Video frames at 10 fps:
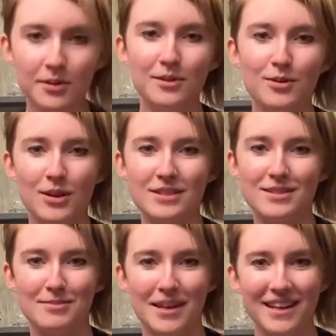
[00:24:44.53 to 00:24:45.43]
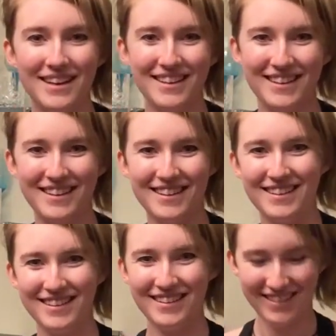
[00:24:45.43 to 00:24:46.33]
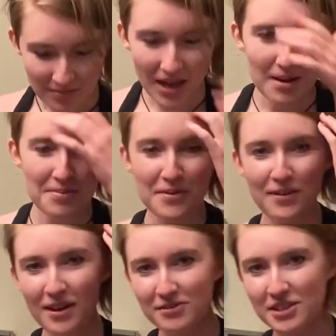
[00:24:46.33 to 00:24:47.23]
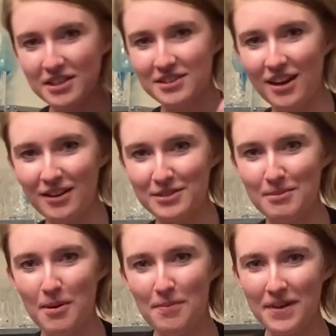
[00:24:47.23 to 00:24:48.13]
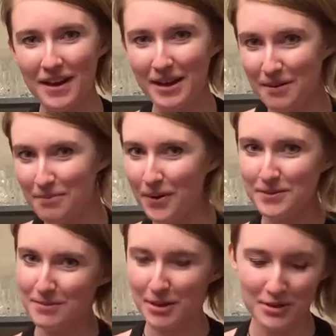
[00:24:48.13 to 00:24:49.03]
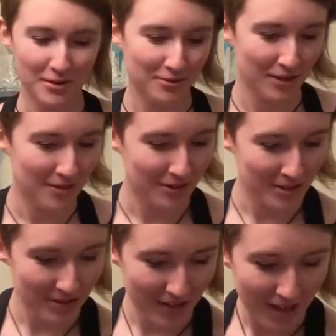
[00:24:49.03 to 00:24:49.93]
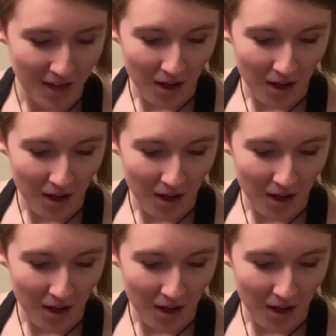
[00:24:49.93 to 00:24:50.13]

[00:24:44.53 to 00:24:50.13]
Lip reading: do twice as many. I'm not a big fan of gin and tonic, so I'm hoping I can impart some extra flavor into it.